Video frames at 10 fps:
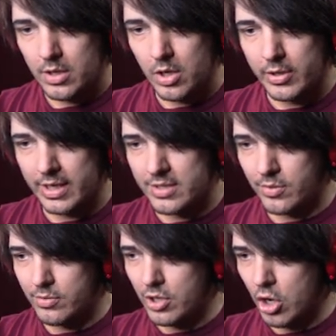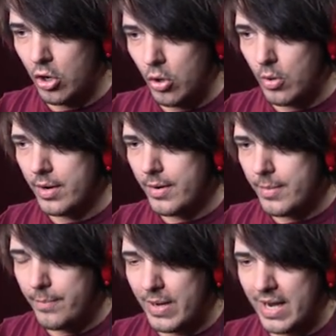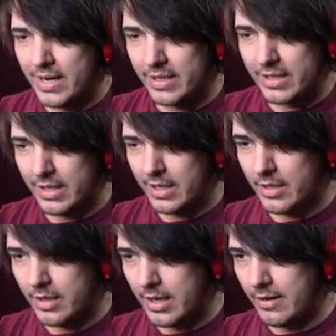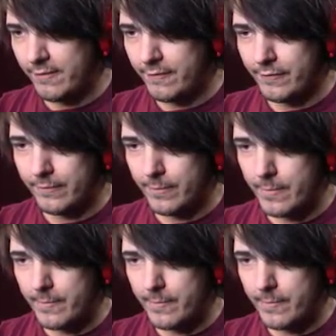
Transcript: Okay, so no panicking and... F